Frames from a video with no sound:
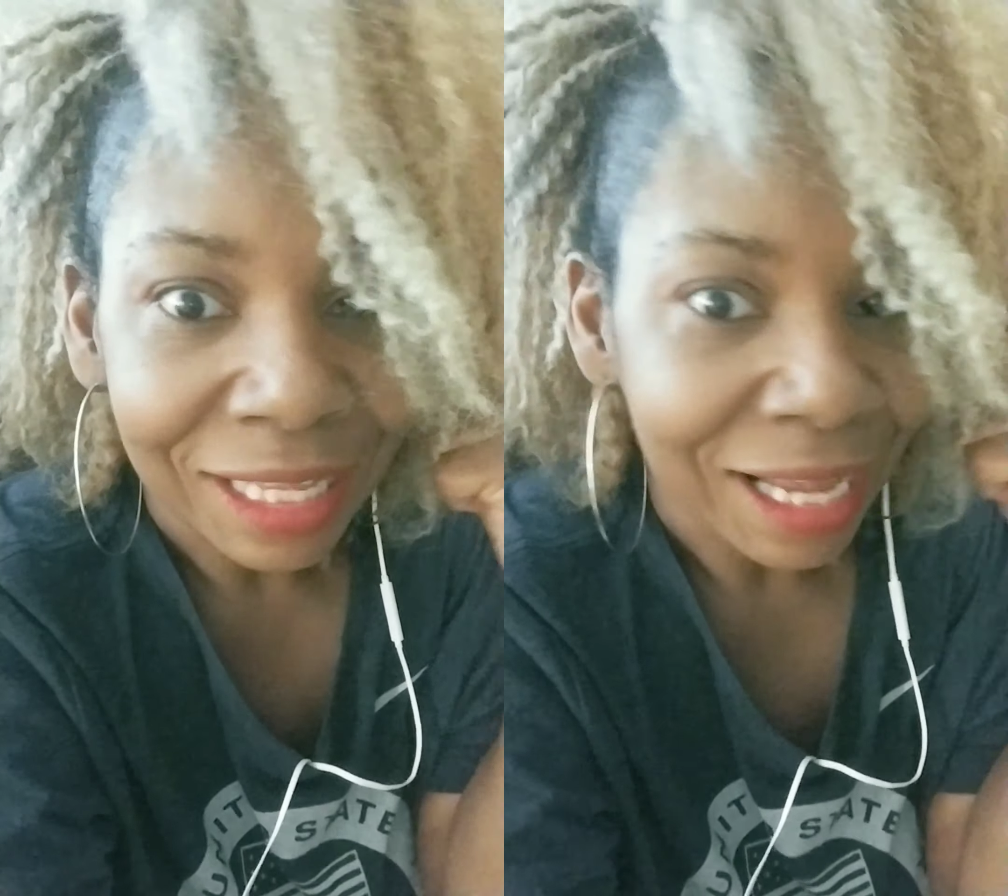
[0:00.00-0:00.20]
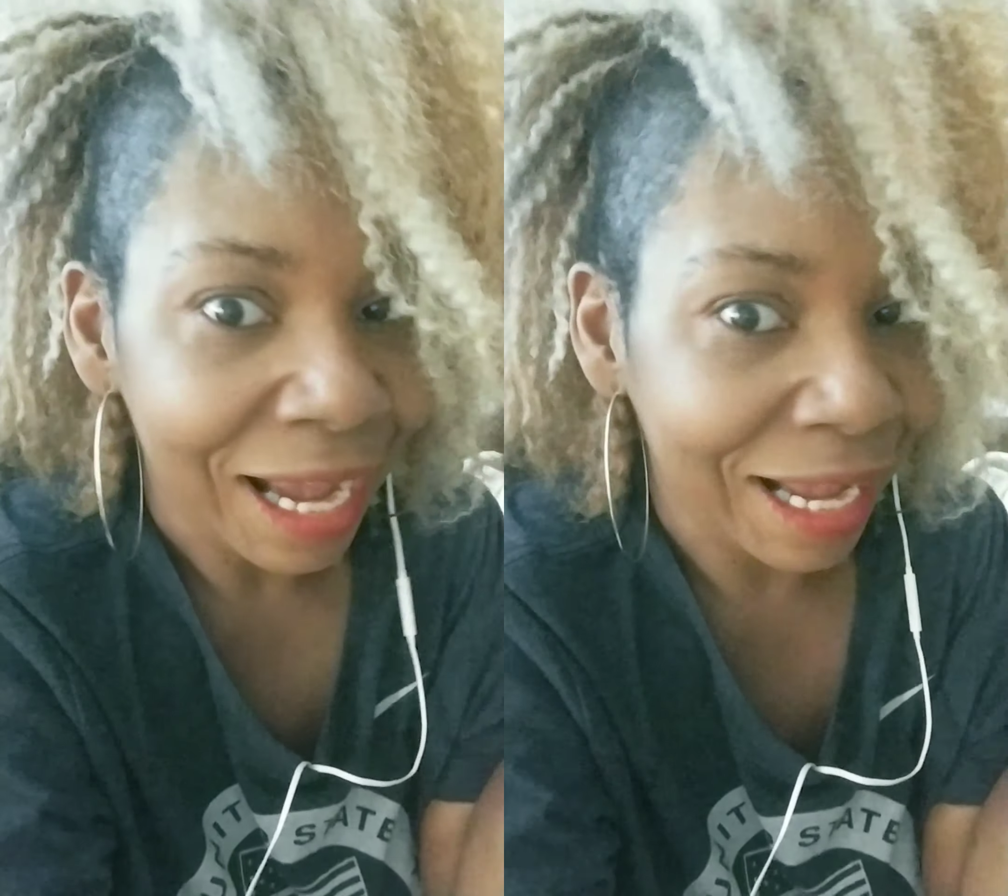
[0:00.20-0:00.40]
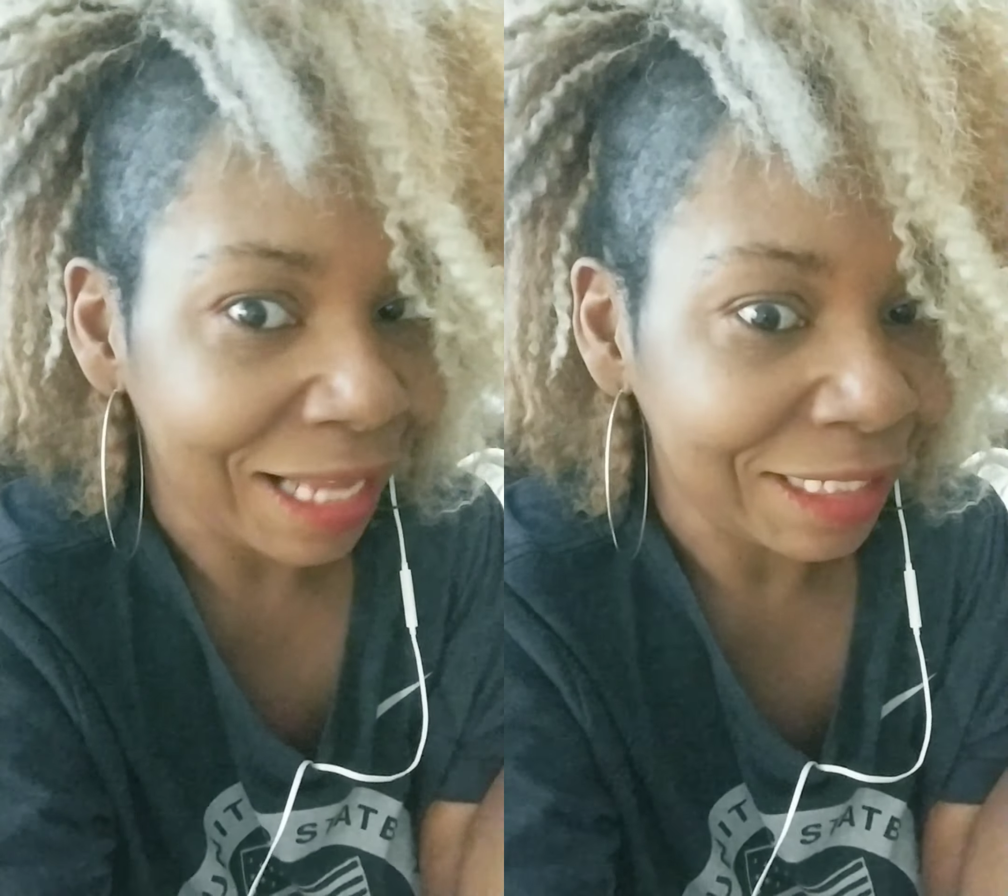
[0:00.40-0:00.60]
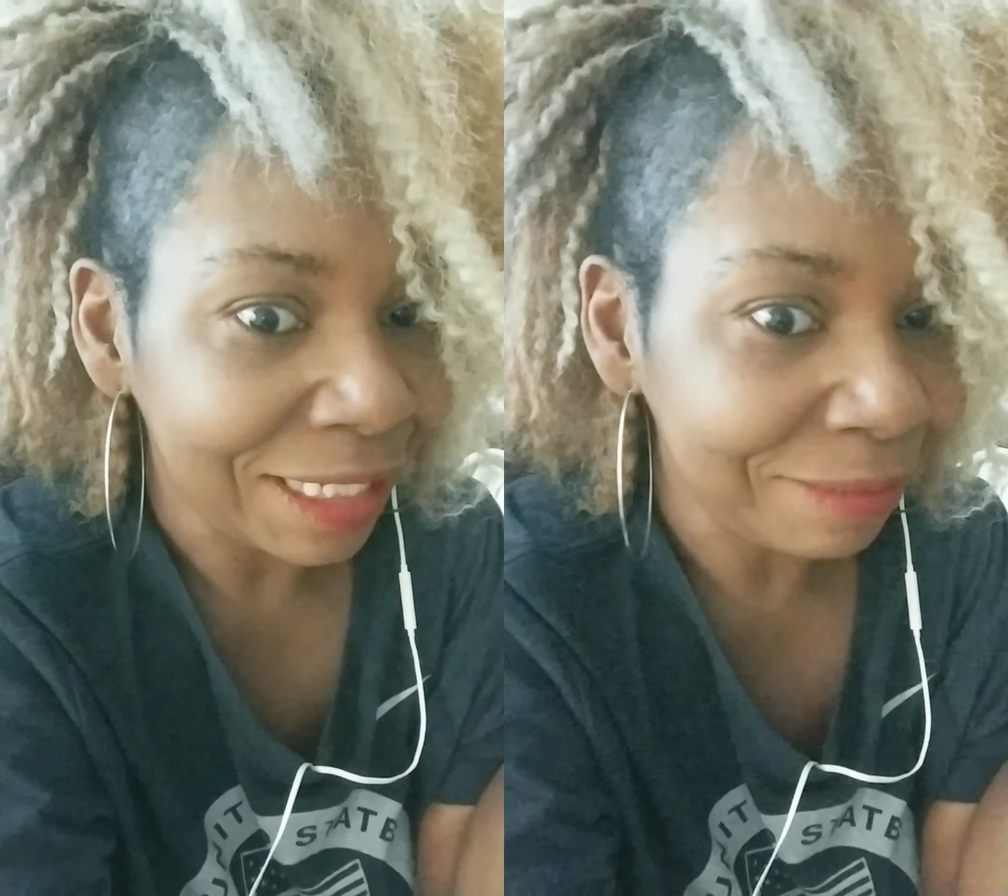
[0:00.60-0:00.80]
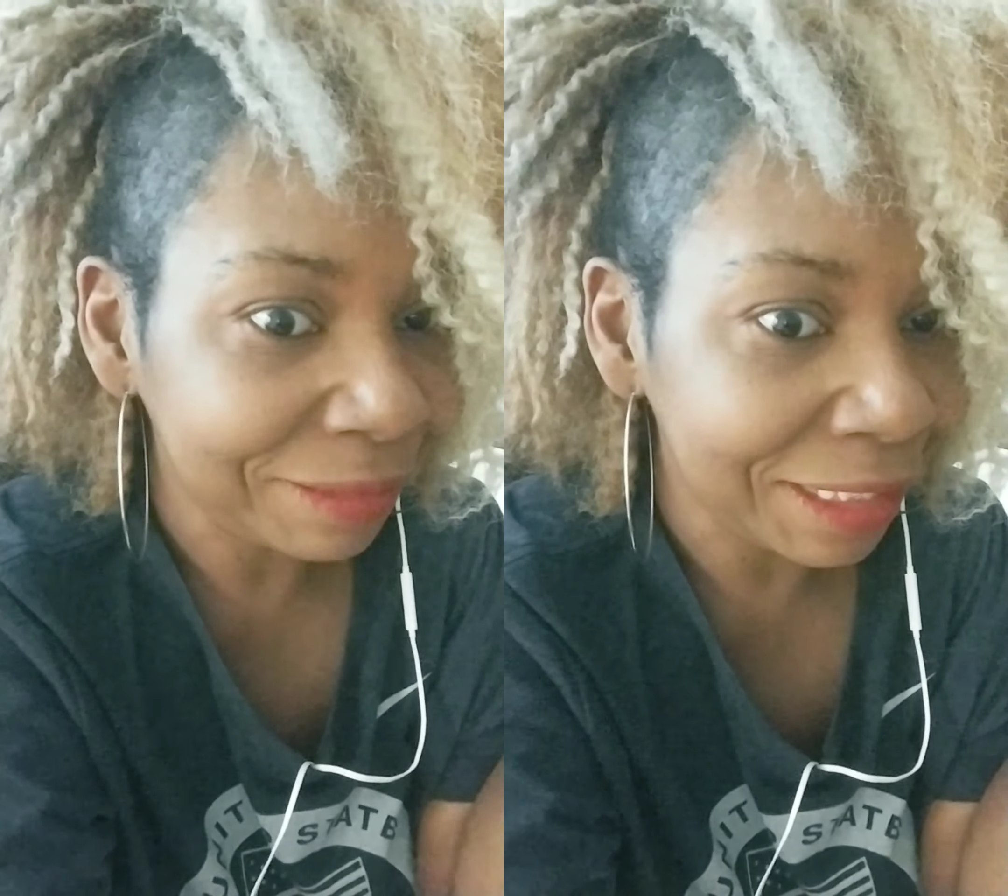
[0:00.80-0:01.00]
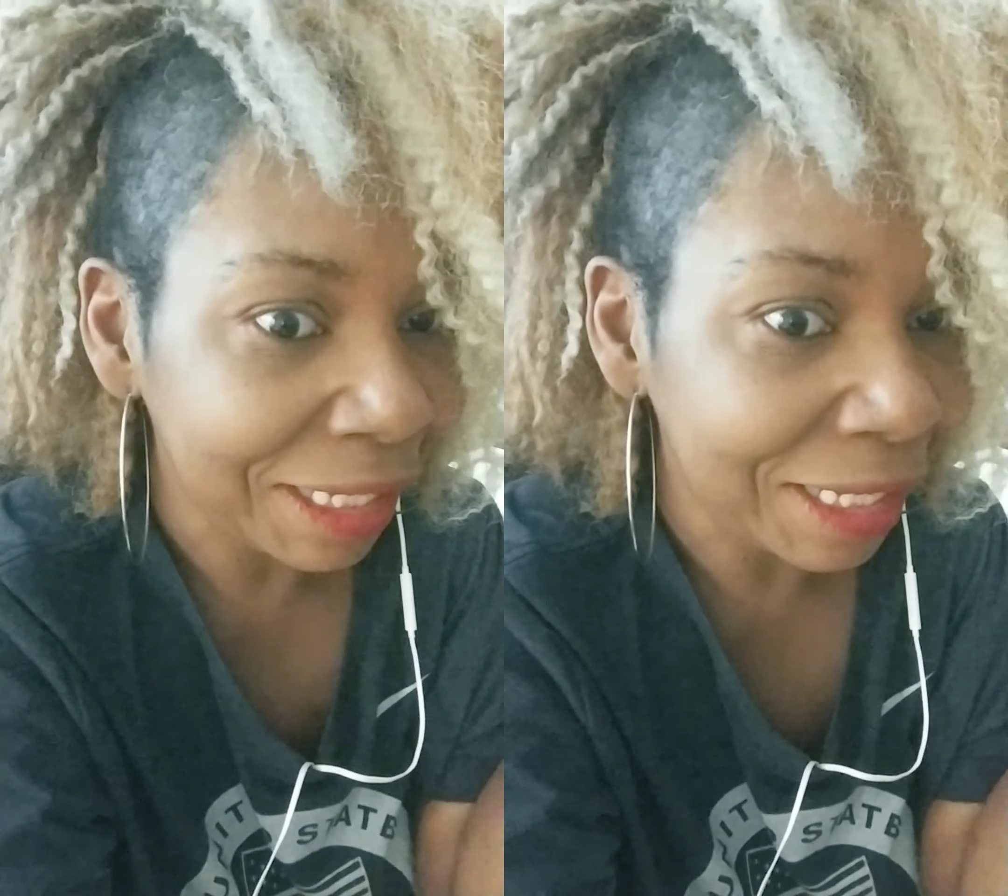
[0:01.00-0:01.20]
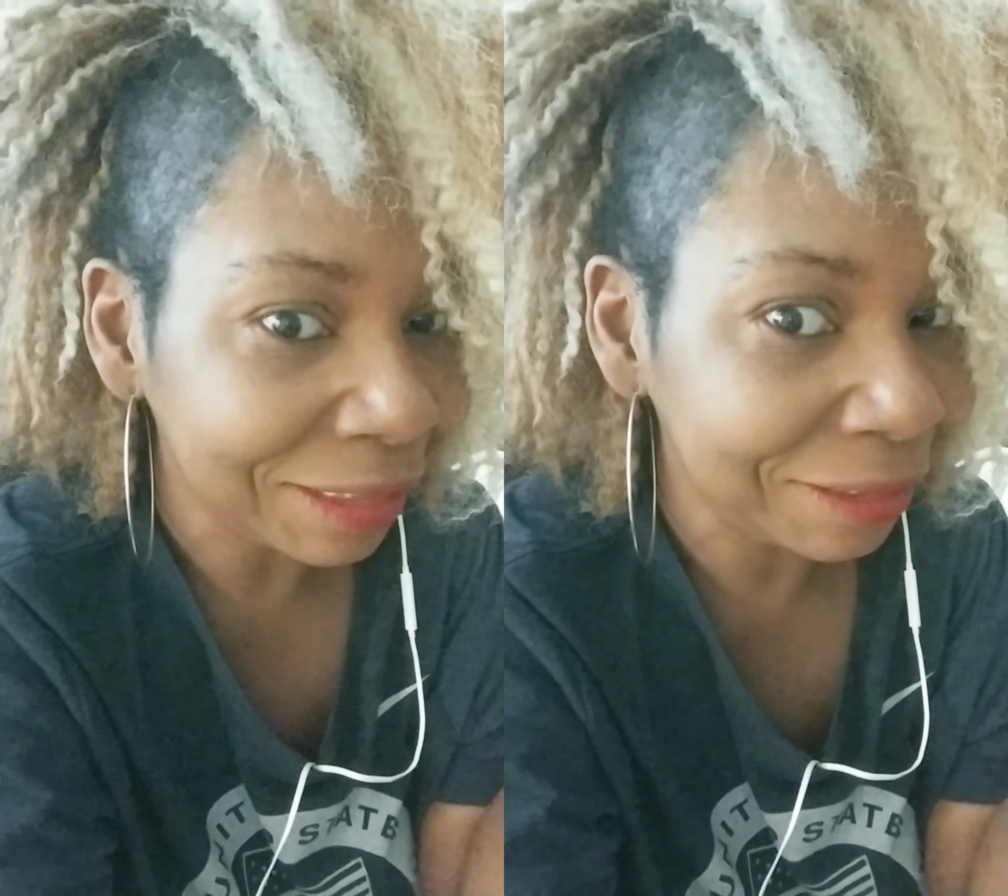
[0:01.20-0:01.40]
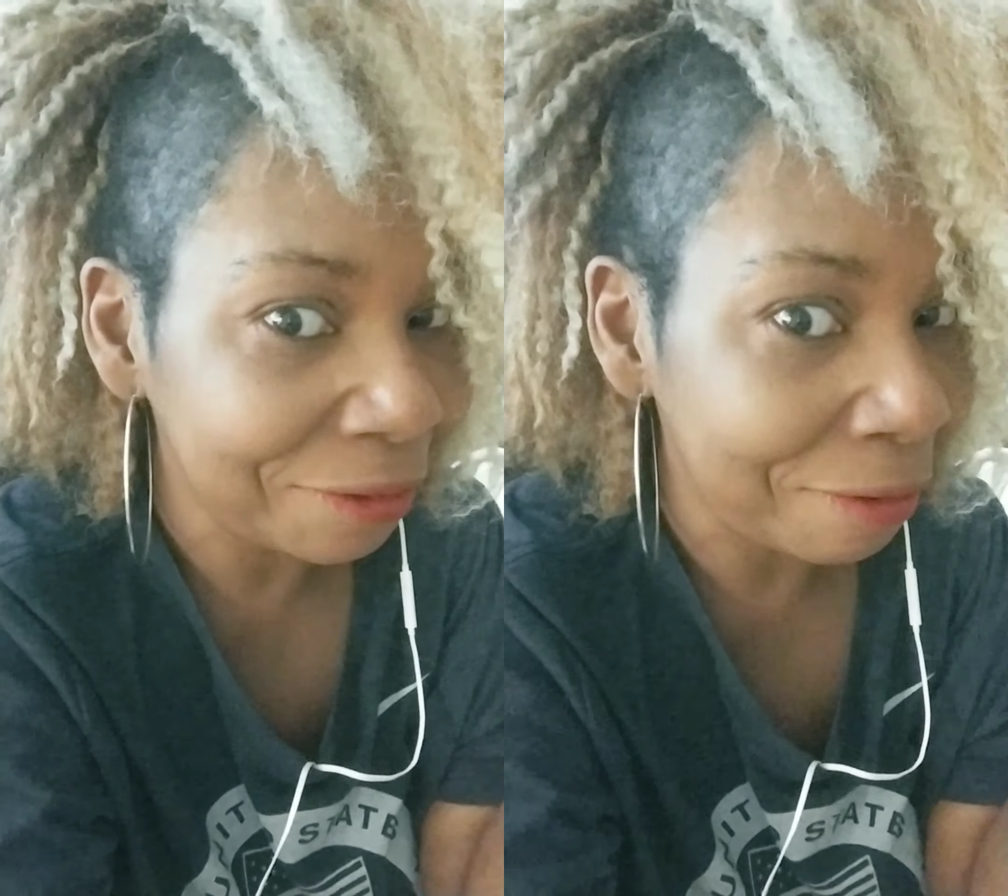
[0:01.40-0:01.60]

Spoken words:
I got Nipsey Hussle.